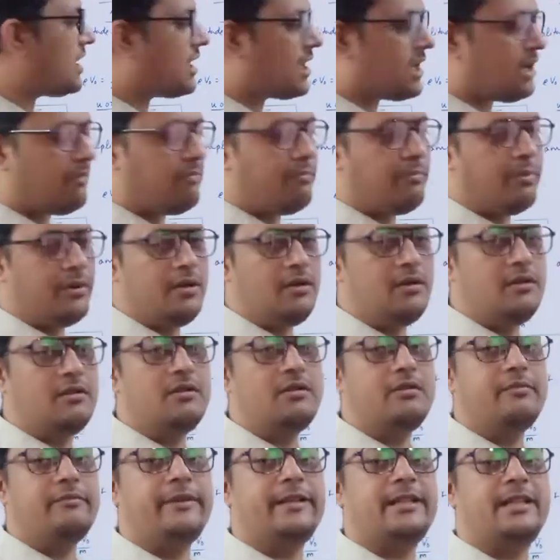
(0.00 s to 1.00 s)
coupled
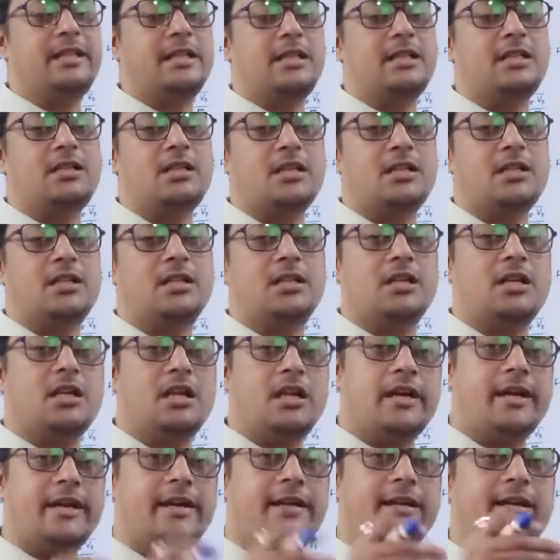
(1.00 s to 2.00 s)
with each other
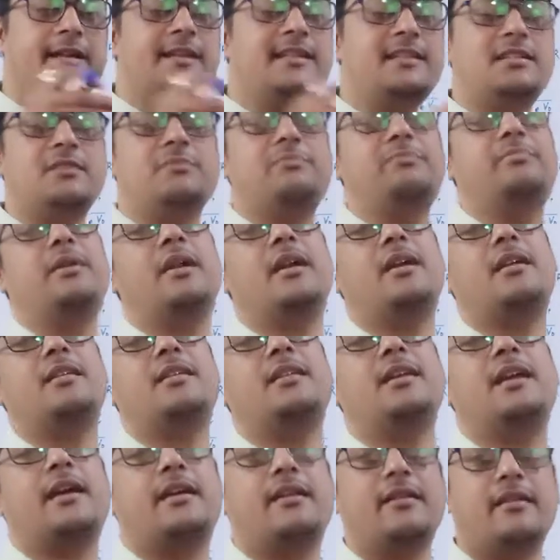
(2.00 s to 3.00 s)
and dissipate
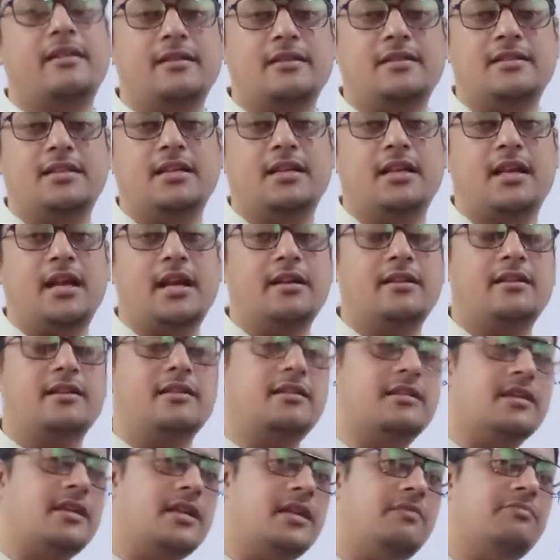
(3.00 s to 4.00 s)
the energy at the
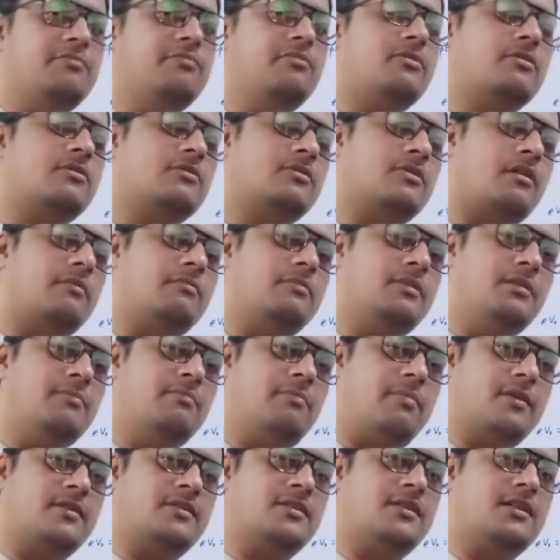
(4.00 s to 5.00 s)
3/4 of the
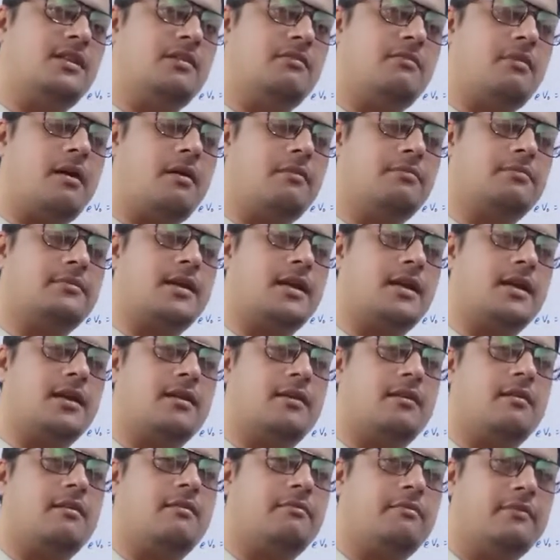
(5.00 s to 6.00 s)
positive half cycle
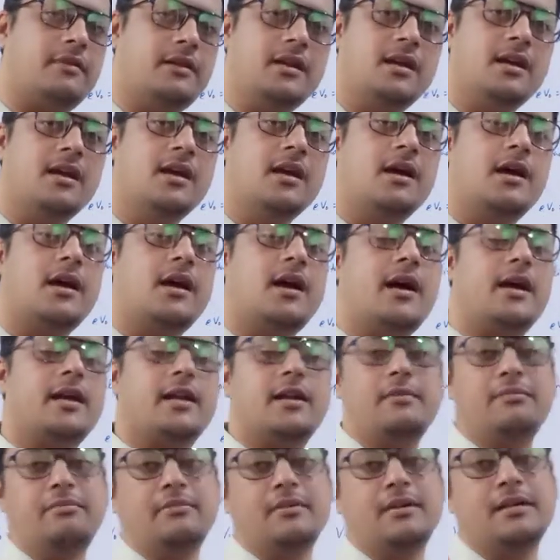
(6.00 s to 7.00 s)
of an
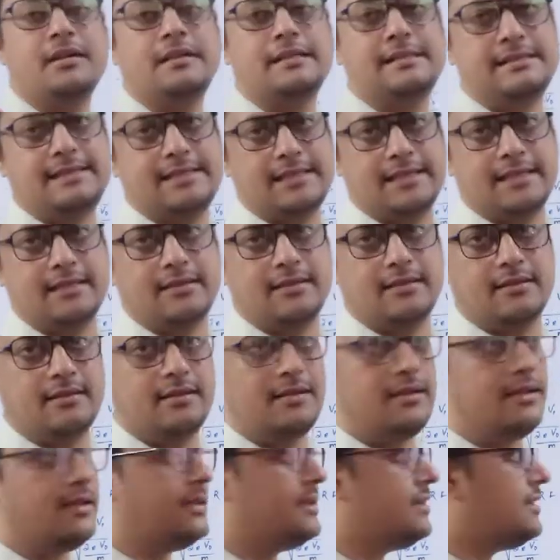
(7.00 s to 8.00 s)
RF signal.
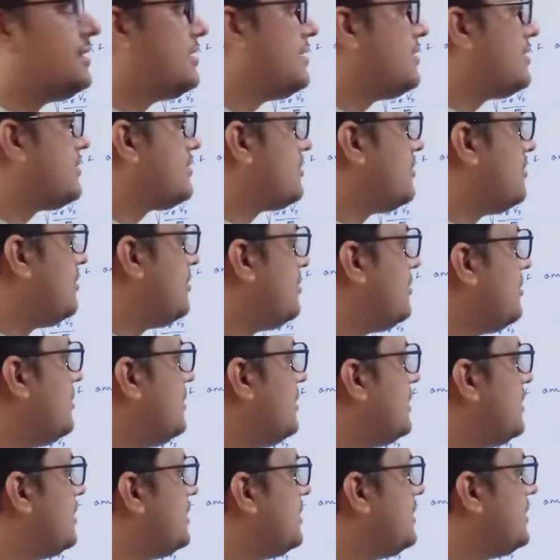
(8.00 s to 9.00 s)
So
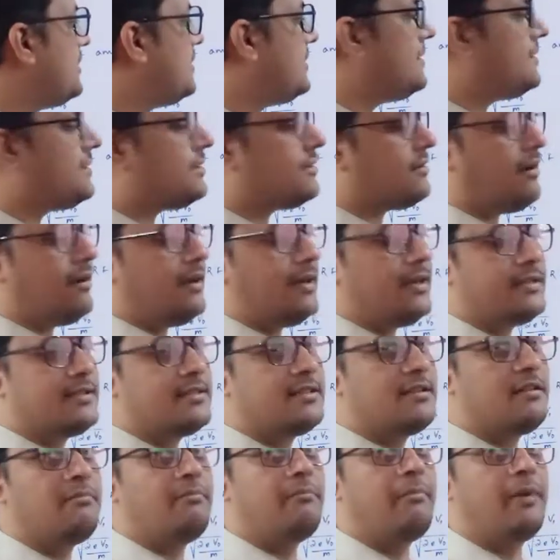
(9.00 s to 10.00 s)
this is called as a
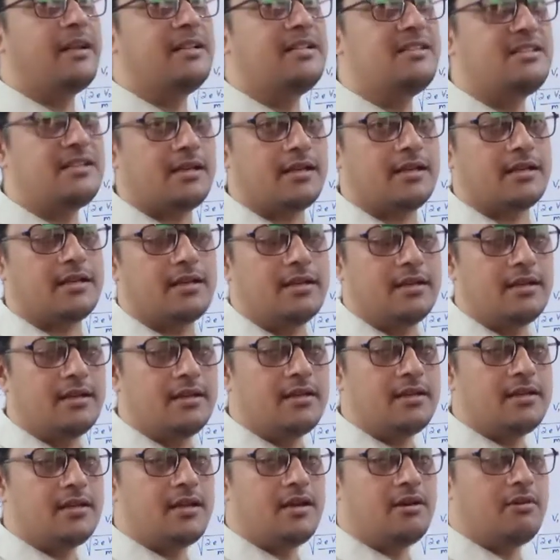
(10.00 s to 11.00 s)
bunching.
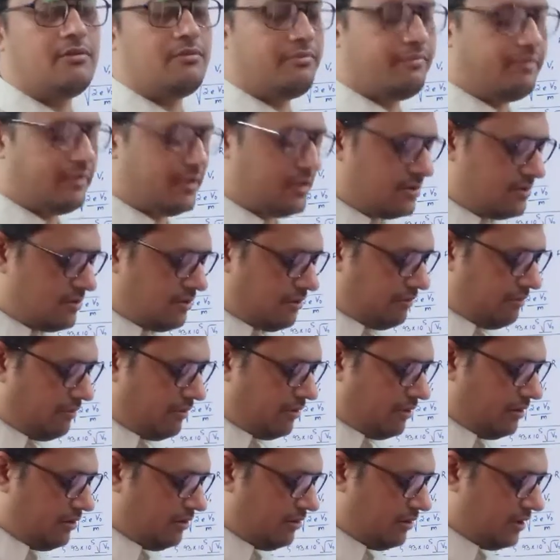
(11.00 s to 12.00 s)
Now first of
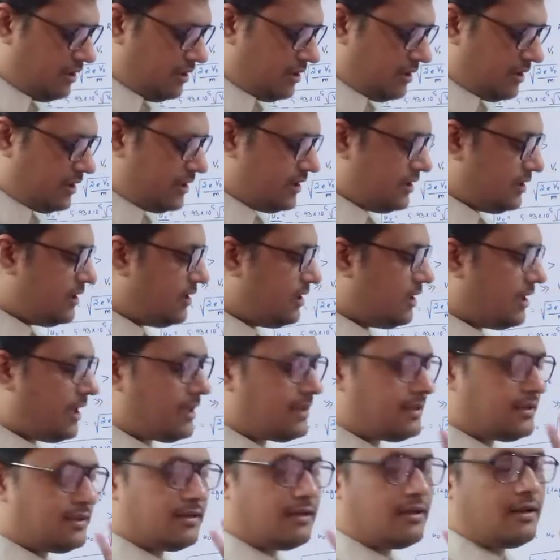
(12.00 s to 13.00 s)
all, in the
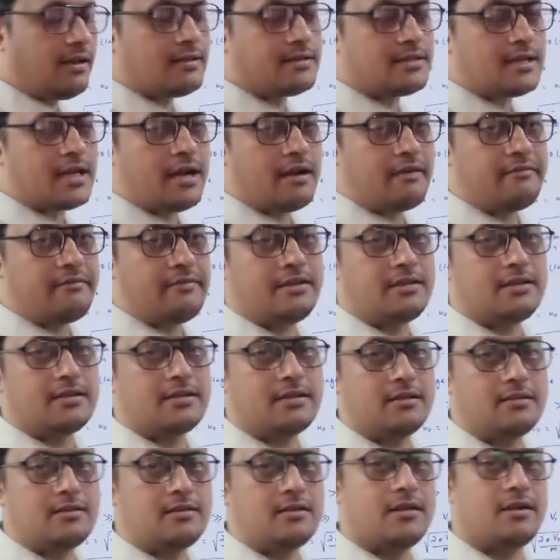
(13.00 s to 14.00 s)
last class I have
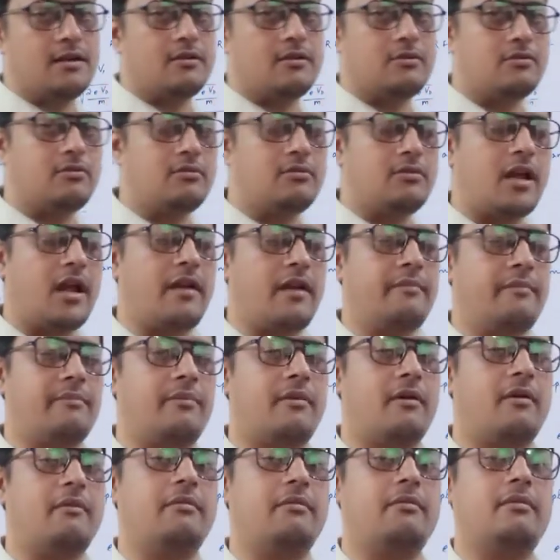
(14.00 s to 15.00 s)
discussed there are two type
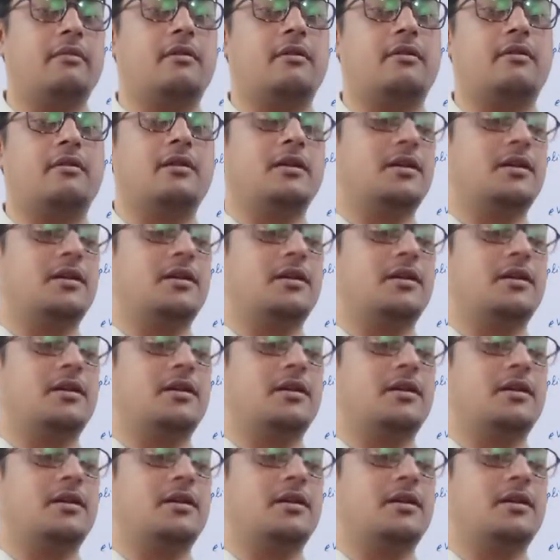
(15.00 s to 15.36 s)
of